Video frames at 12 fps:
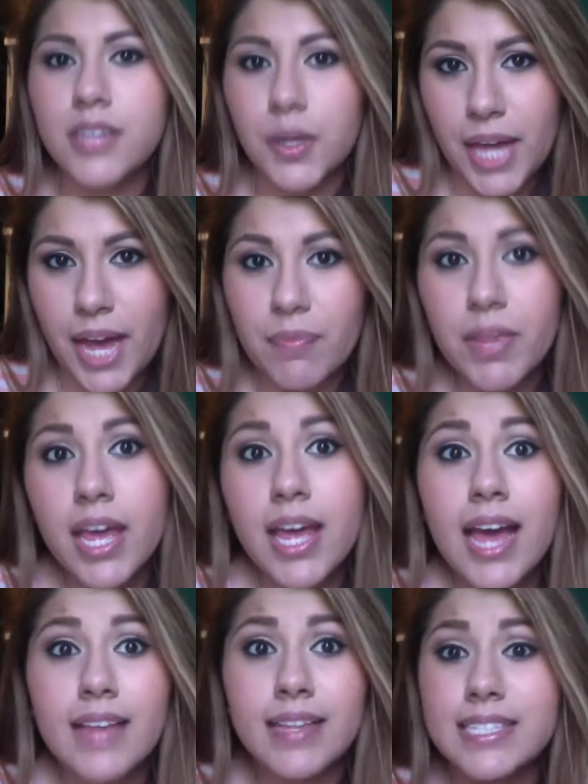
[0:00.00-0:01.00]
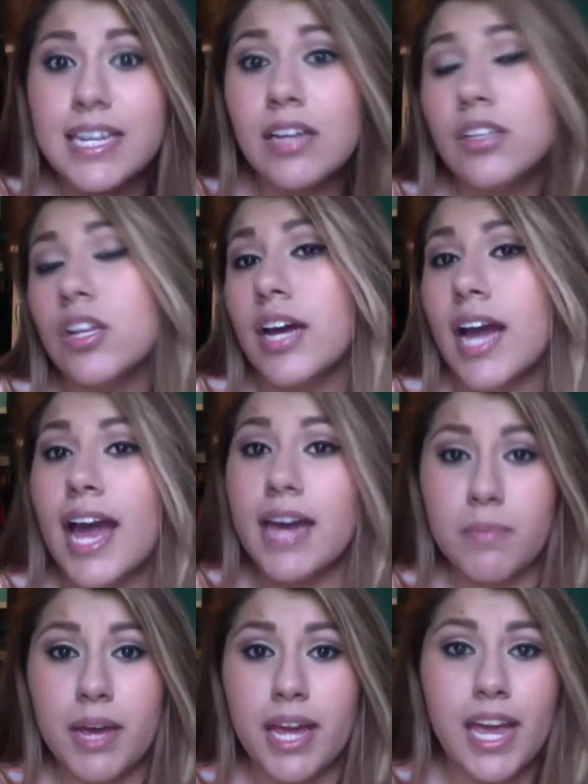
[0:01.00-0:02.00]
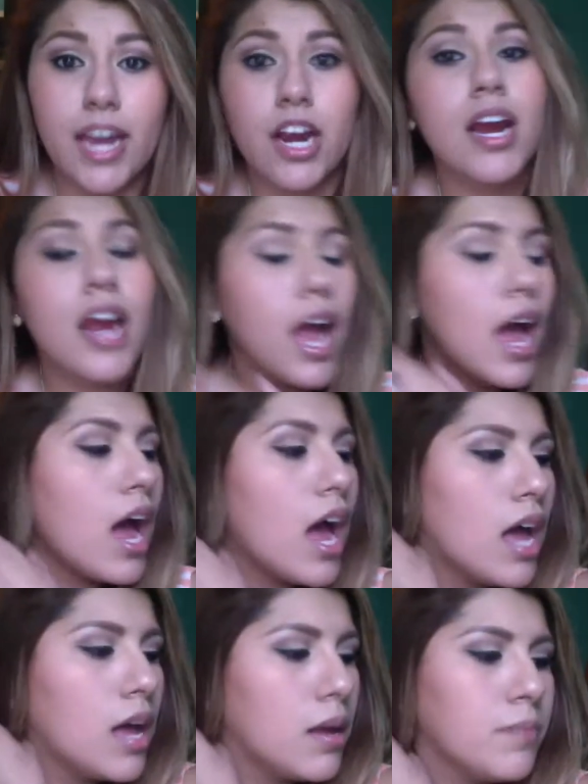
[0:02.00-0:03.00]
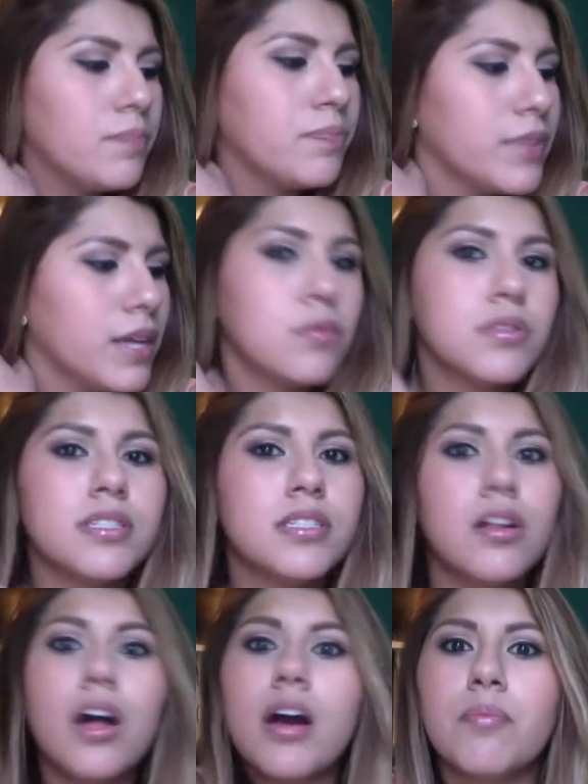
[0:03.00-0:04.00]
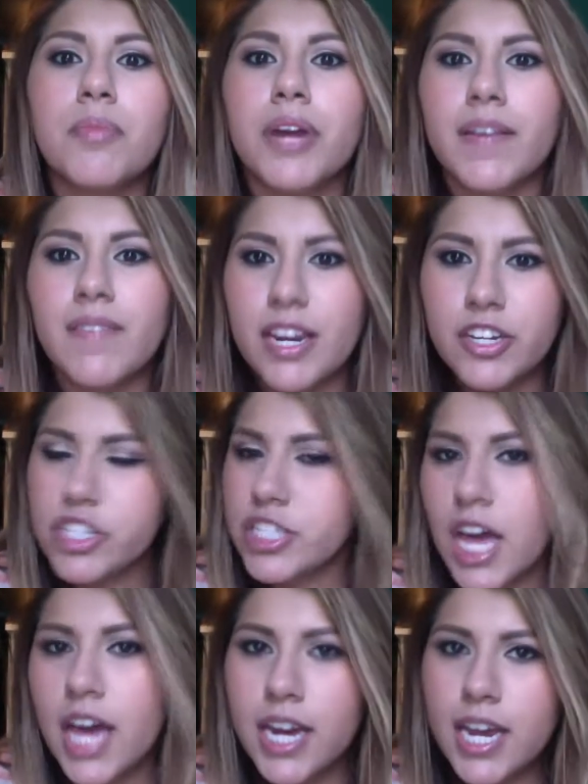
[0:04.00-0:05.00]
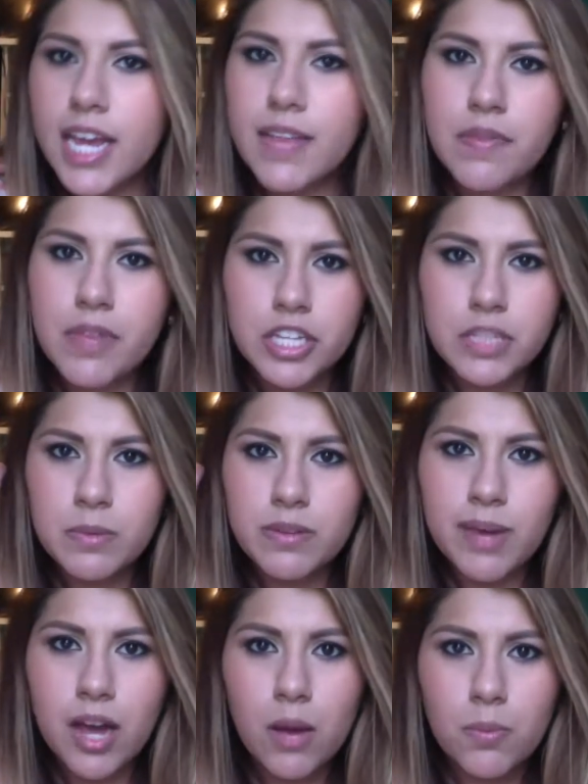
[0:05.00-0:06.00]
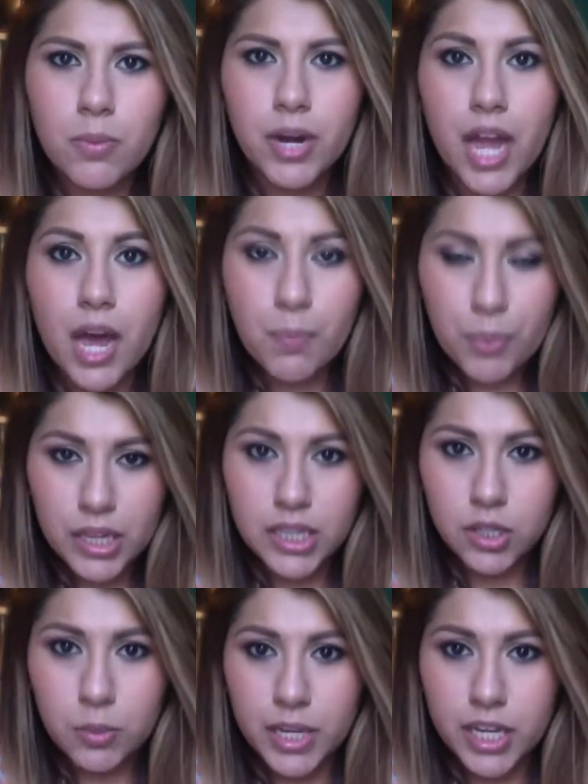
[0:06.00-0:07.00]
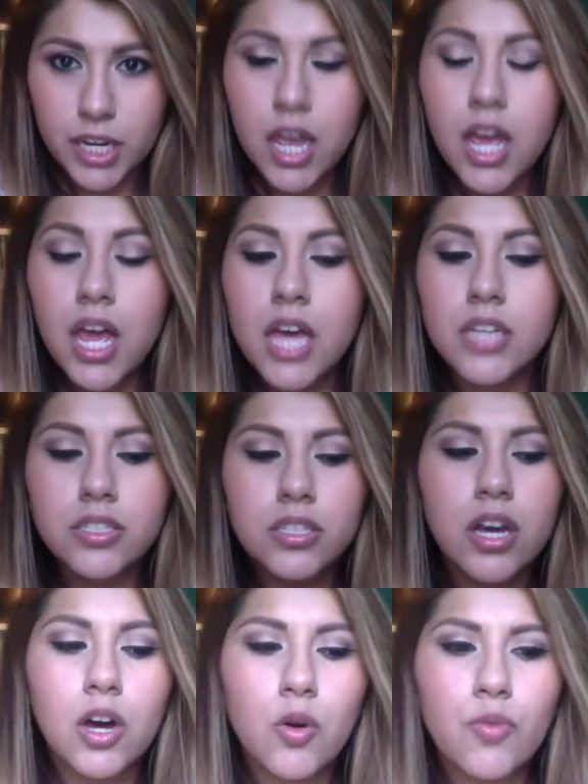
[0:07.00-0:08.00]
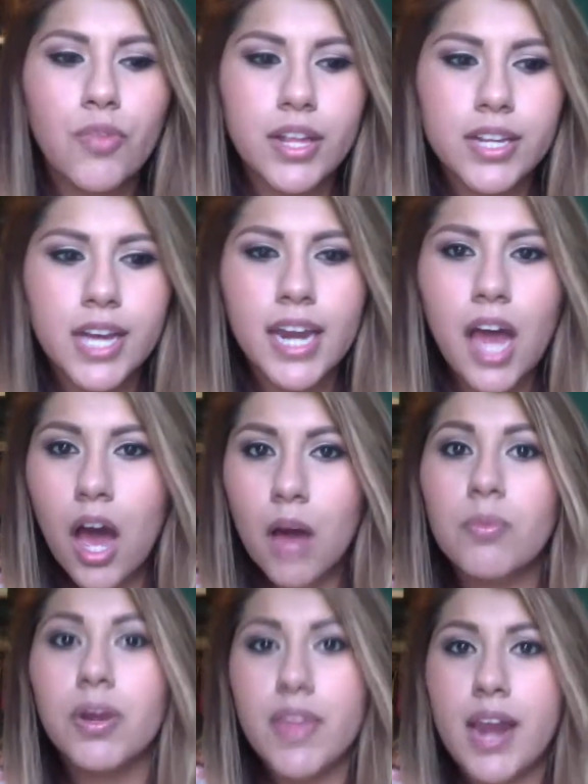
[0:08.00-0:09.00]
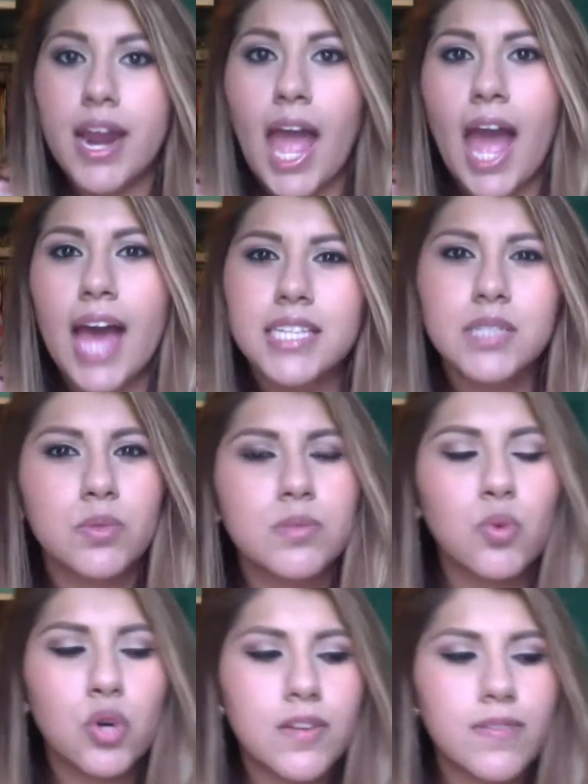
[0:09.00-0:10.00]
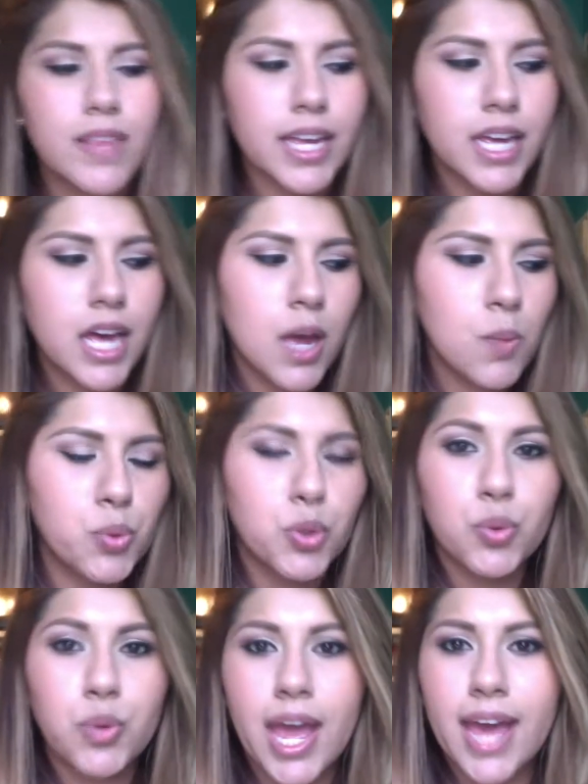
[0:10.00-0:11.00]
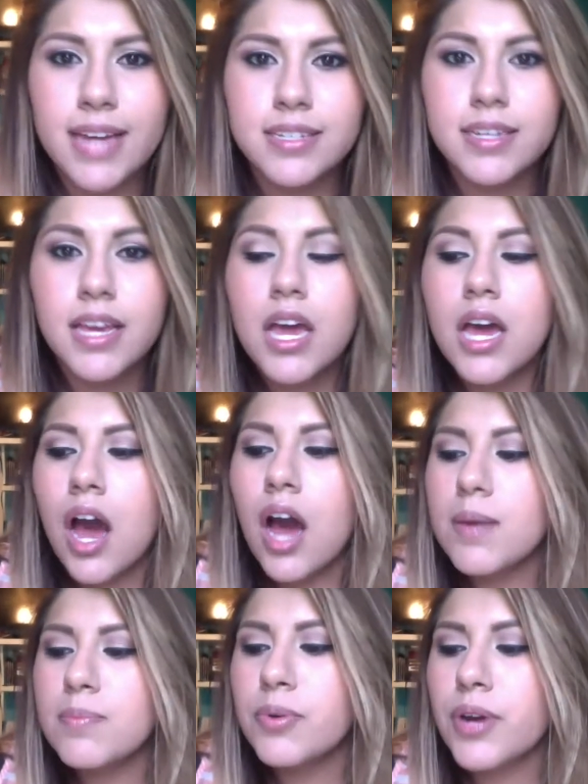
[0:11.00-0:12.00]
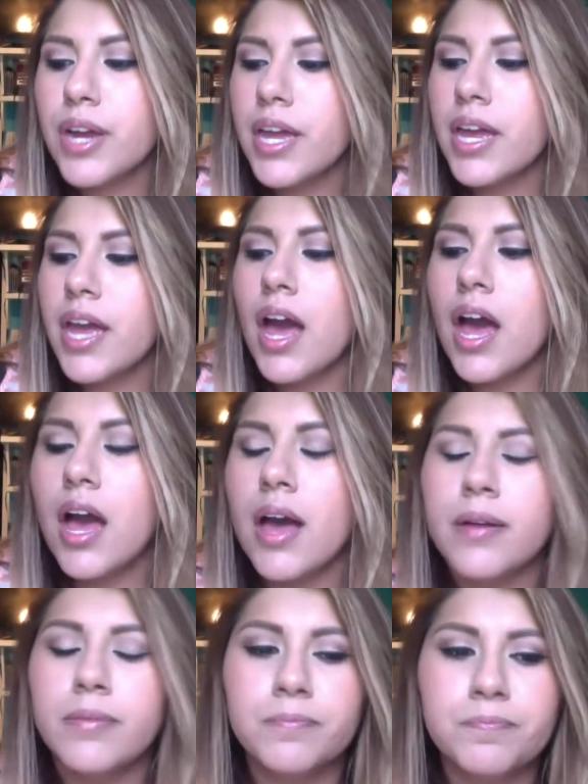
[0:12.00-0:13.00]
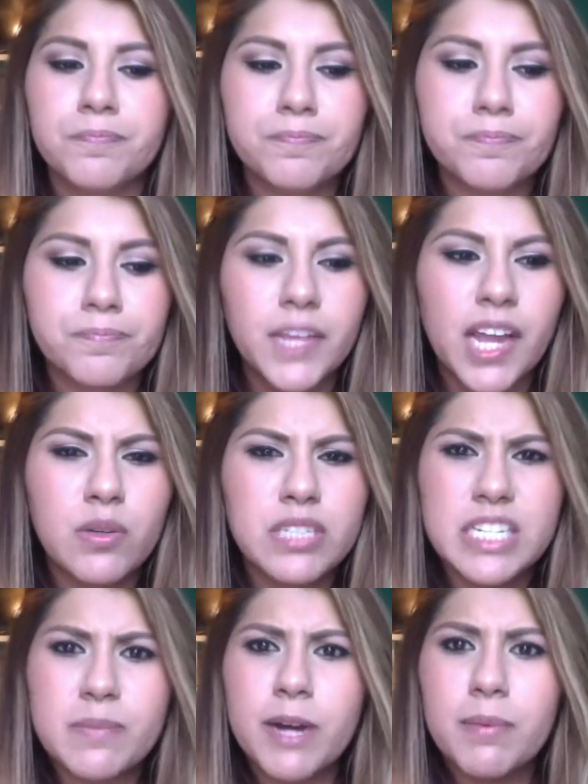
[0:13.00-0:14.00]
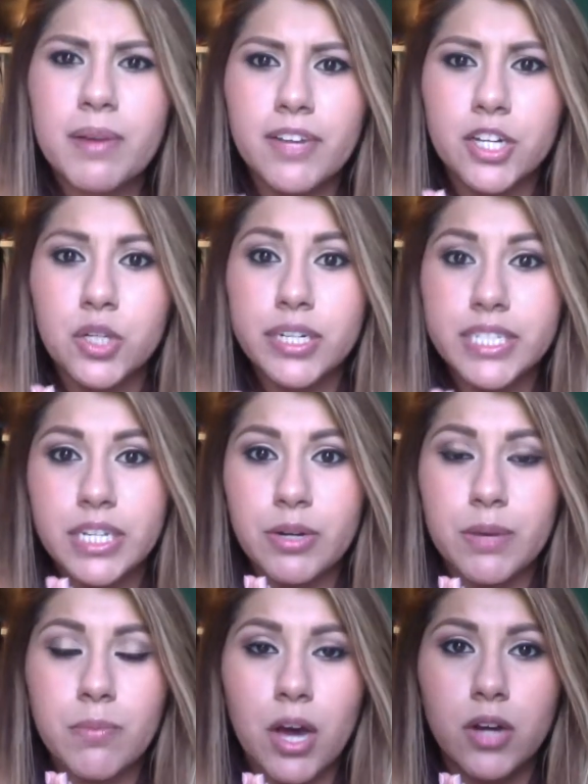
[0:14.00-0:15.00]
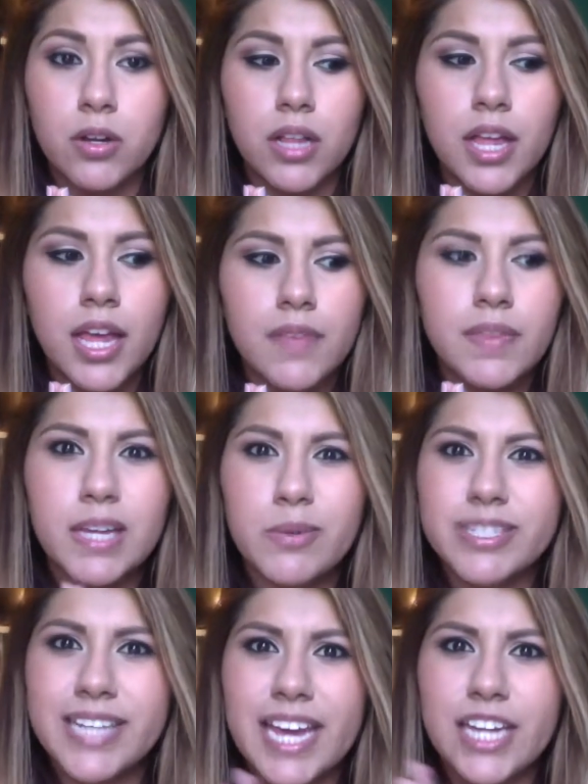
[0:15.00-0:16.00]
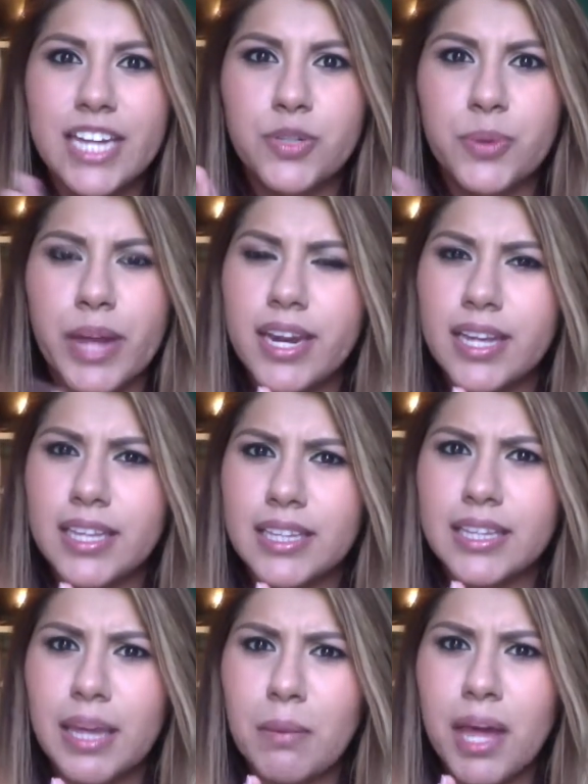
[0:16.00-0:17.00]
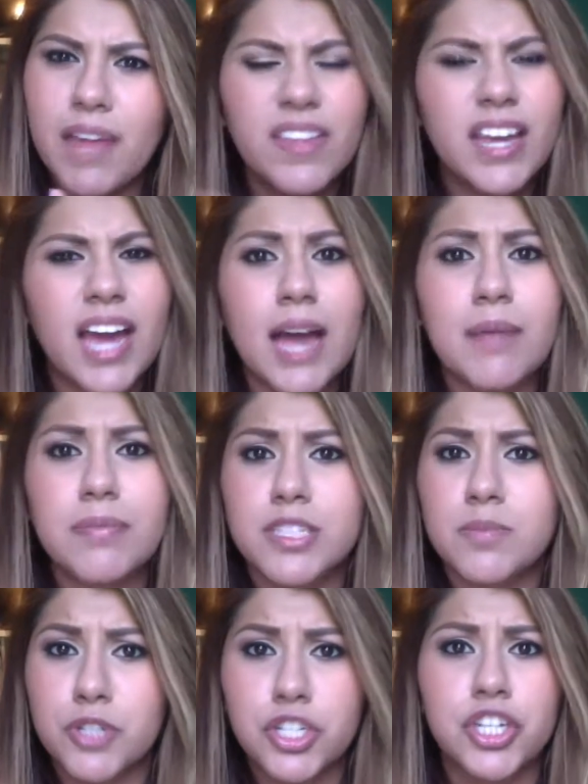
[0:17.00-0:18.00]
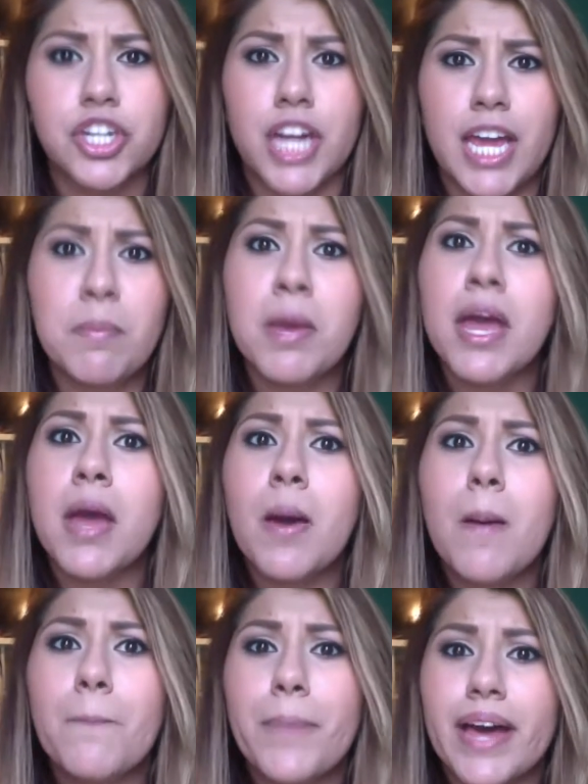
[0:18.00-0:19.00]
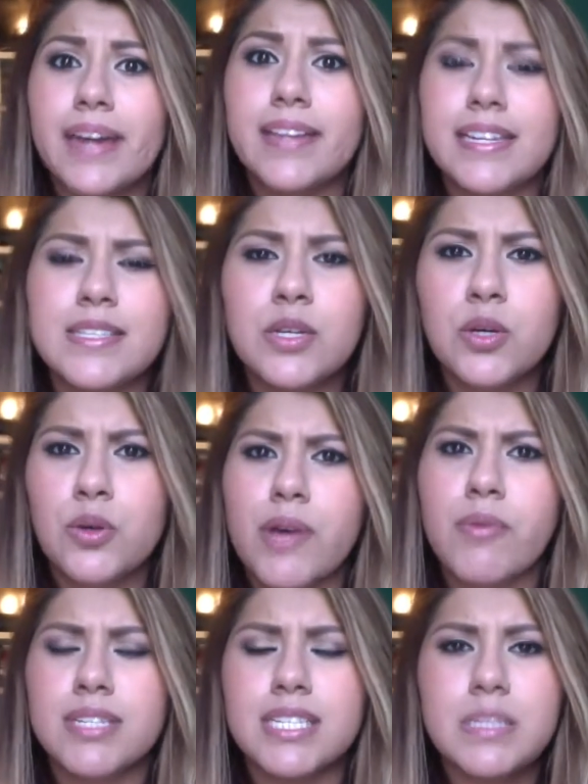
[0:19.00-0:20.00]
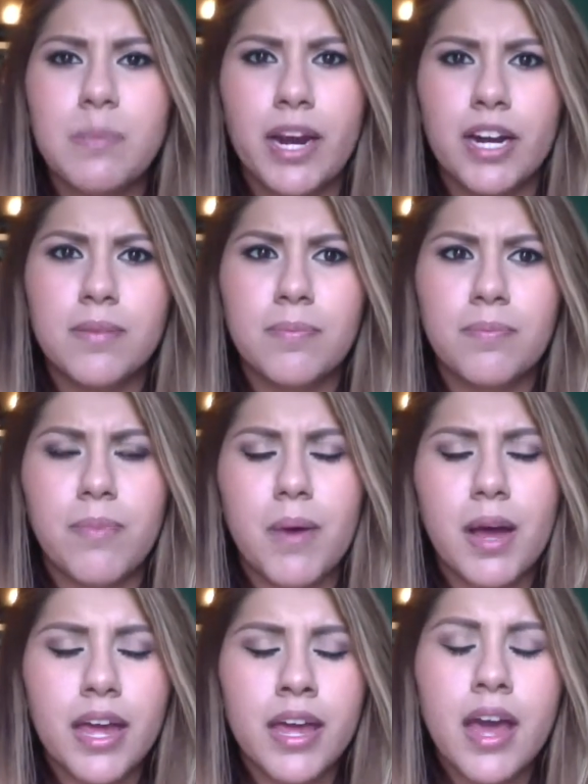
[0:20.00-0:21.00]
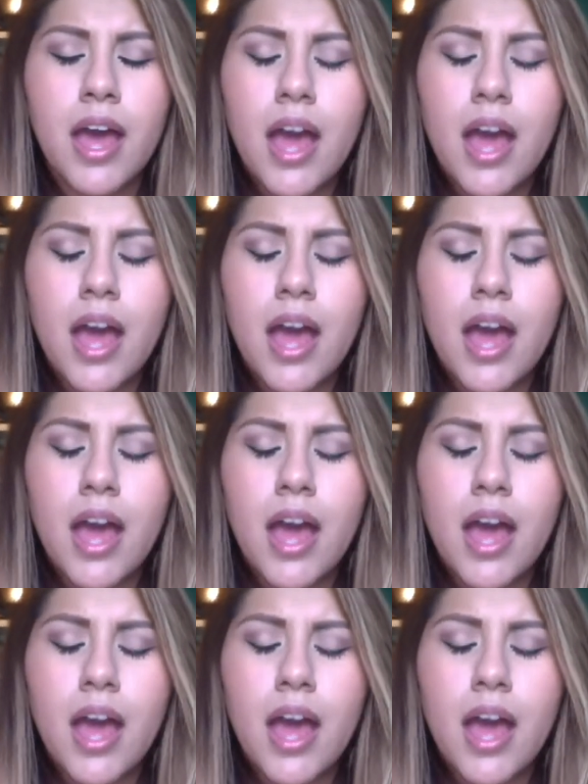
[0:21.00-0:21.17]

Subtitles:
So yeah, that's how long I had my hair. It was still ombre, and then I just cut it, and then they just moved my ombre up a little bit. So the kind of ombre that I asked was more of like a brunette ombre. It was inspired by a Victoria's Secret model. I think it was Adriana Lima. I think I just butchered her name, but that's who it was inspired by.